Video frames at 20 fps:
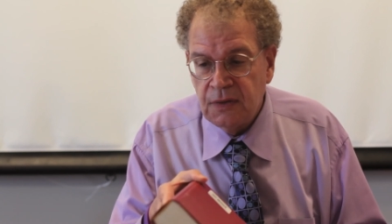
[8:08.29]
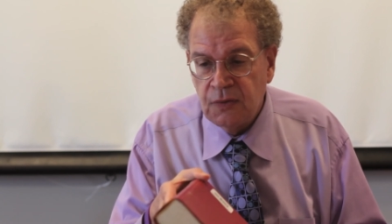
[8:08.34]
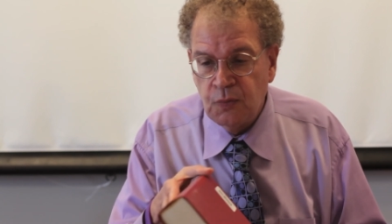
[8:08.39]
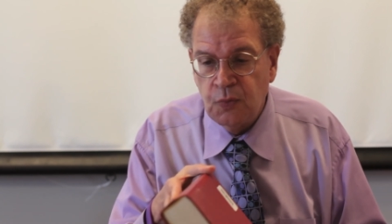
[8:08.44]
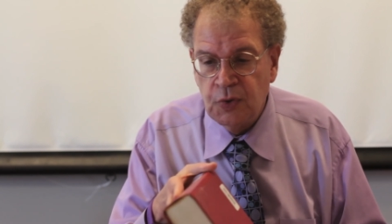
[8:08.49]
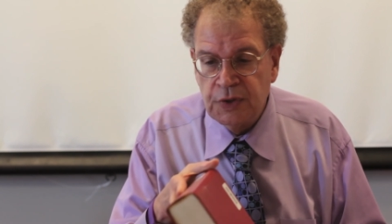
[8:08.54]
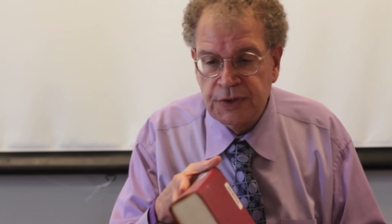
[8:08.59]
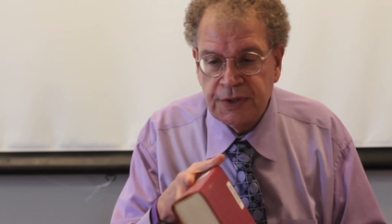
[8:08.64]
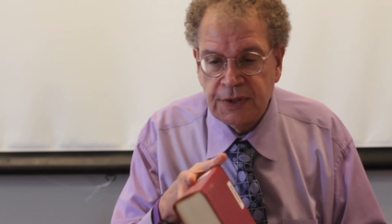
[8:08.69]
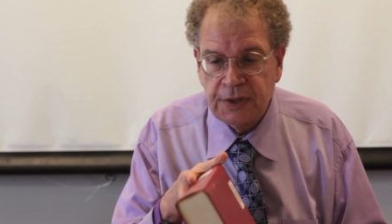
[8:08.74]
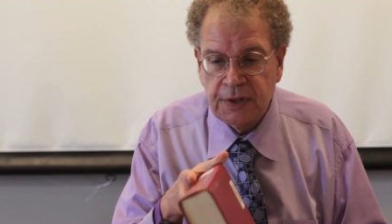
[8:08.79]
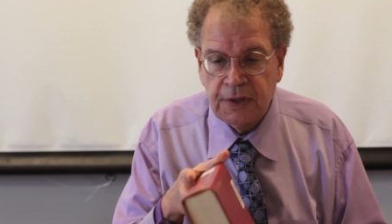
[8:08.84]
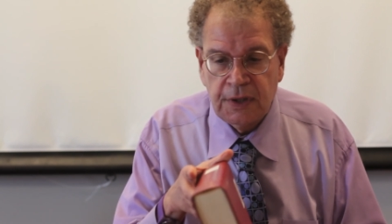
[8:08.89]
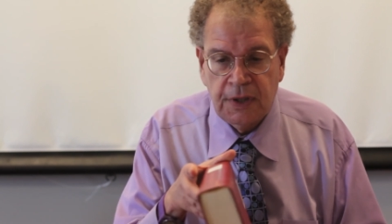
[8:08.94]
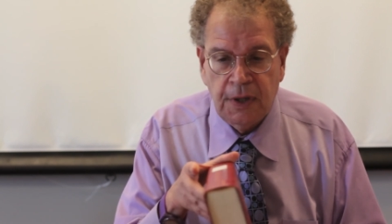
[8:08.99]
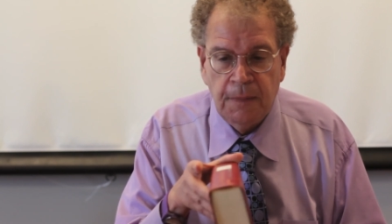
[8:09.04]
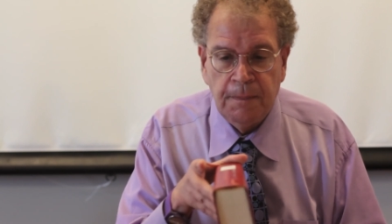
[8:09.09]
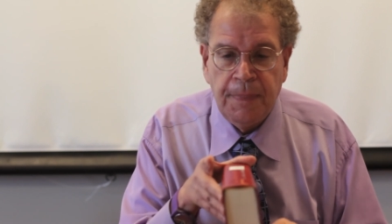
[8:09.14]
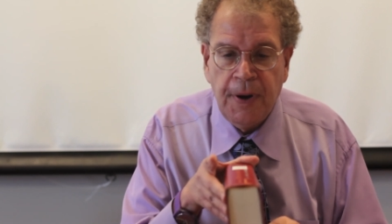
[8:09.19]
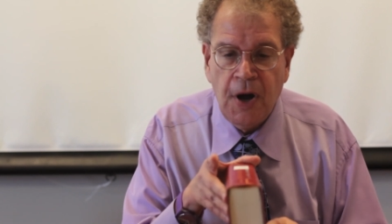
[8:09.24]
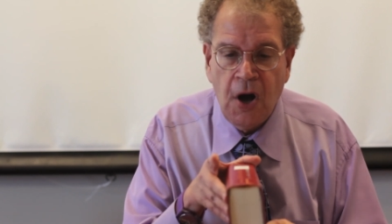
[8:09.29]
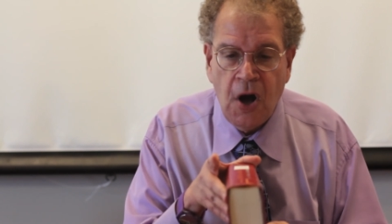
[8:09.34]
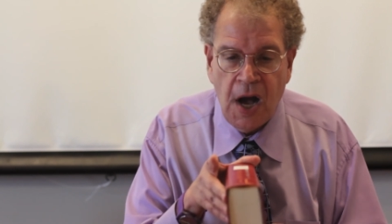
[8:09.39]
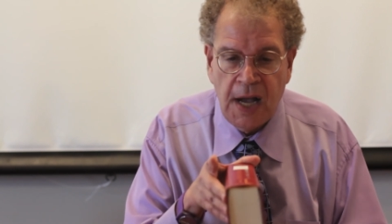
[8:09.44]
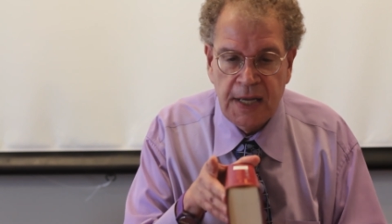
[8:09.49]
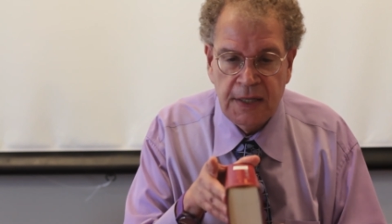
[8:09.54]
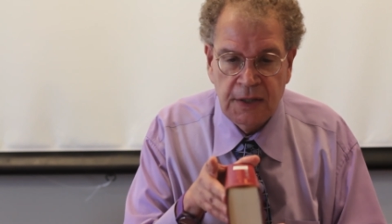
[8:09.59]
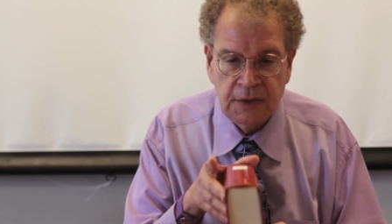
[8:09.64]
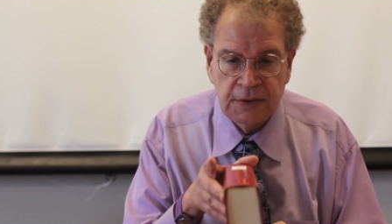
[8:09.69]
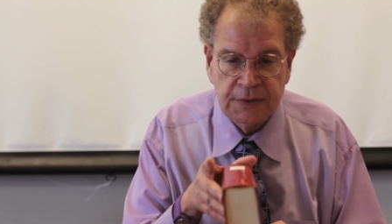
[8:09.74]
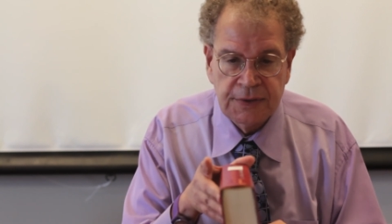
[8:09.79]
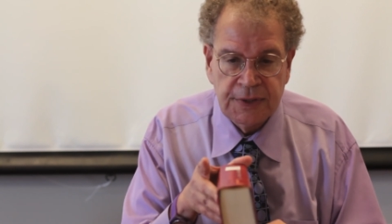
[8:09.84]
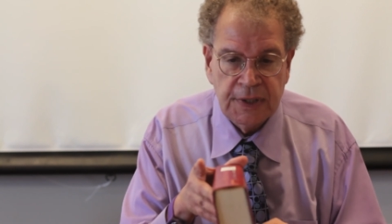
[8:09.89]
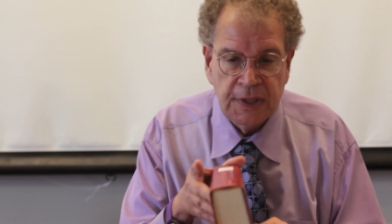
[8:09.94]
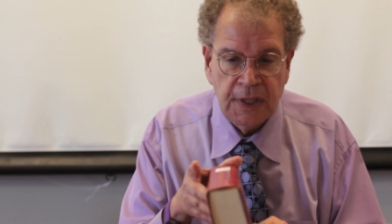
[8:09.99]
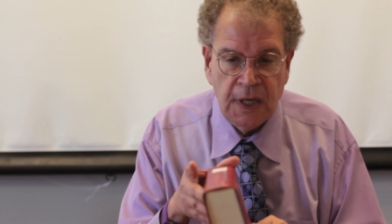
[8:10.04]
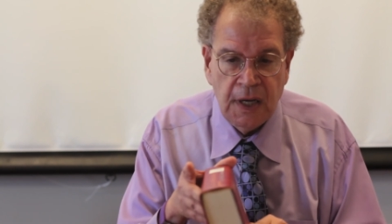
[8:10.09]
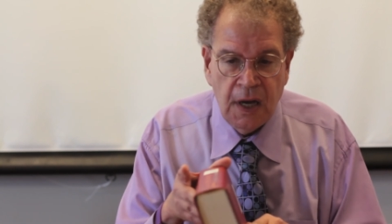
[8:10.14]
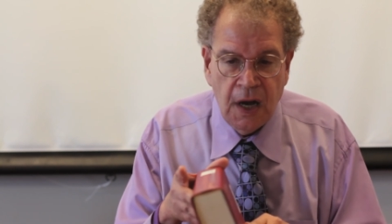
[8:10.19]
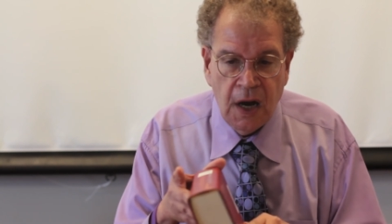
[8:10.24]
was compiled
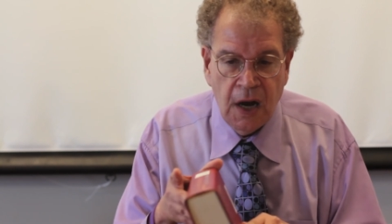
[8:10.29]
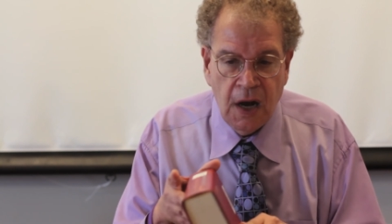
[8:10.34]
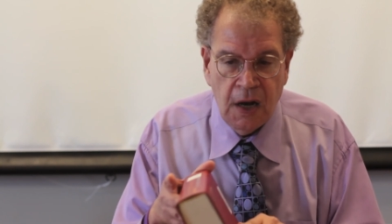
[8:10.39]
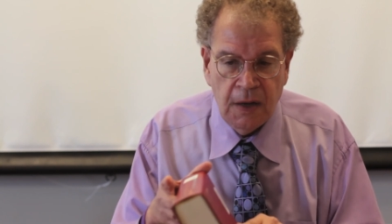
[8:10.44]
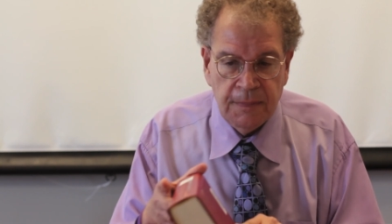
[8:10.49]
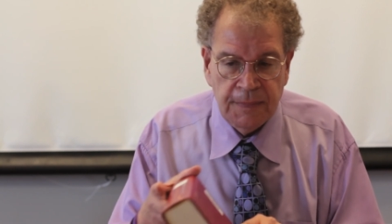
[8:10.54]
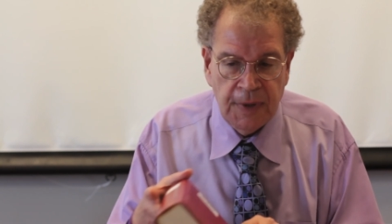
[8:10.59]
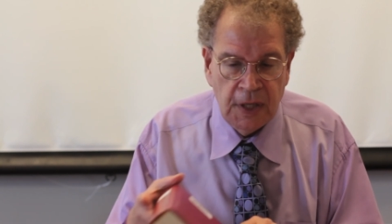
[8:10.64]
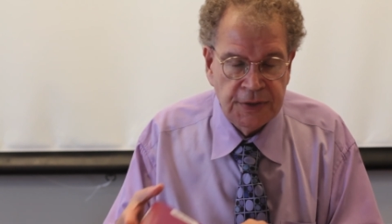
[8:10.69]
um,